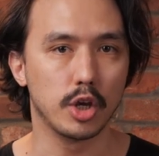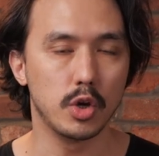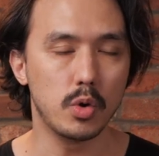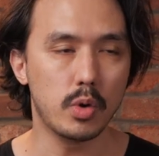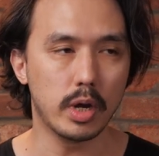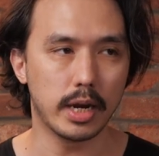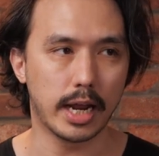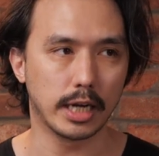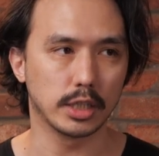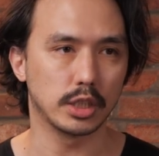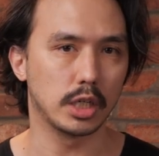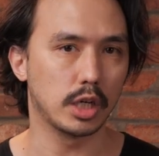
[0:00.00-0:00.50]
you
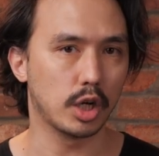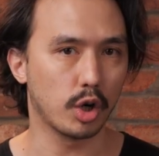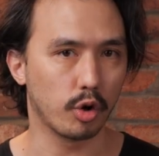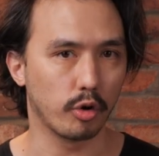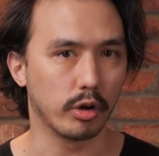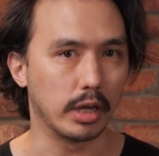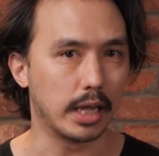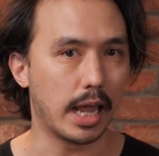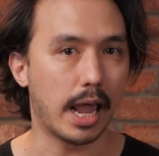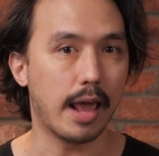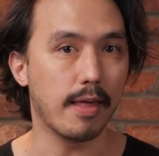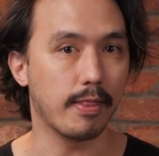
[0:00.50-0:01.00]
can actually
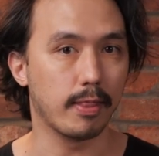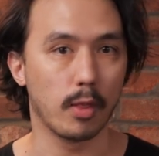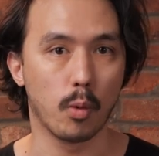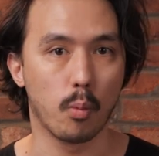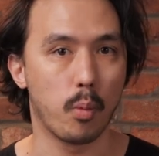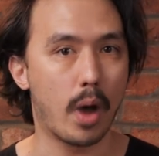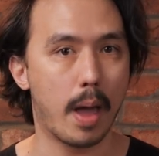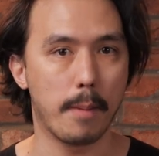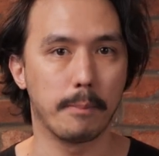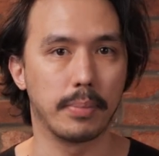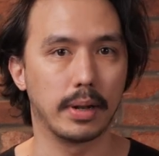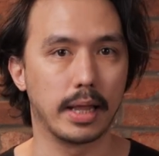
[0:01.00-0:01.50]
create the
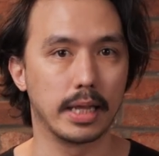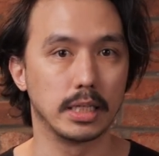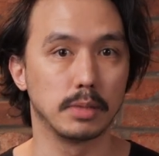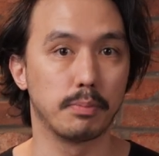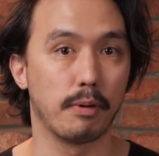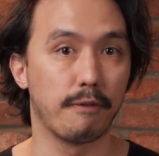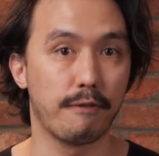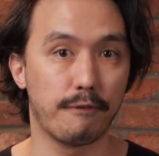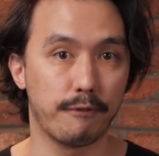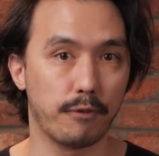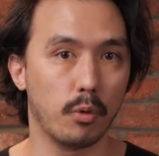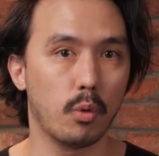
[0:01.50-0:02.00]
wet blend
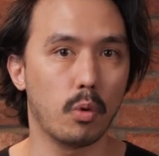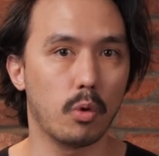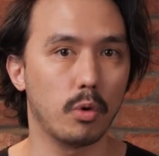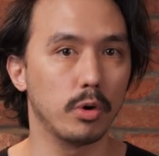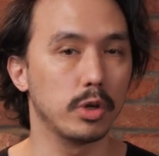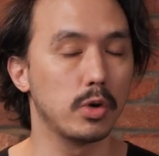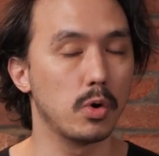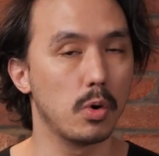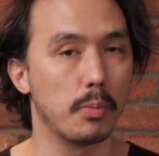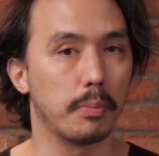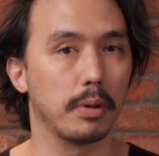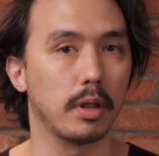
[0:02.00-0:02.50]
before
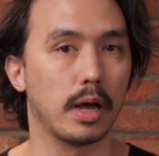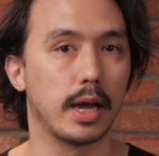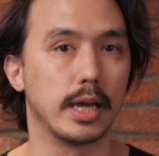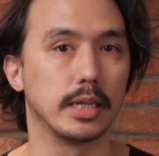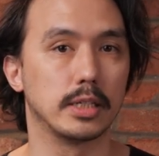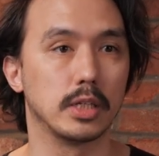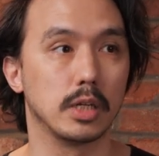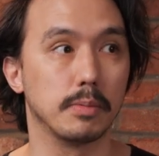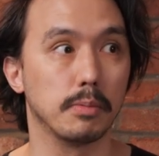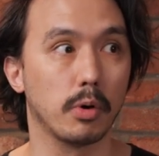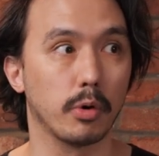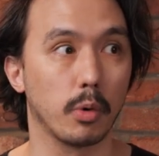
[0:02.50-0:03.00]
you apply it
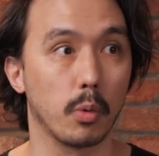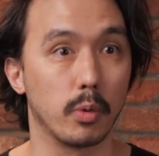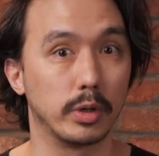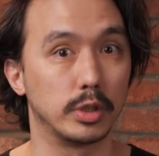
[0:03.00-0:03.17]
to your model,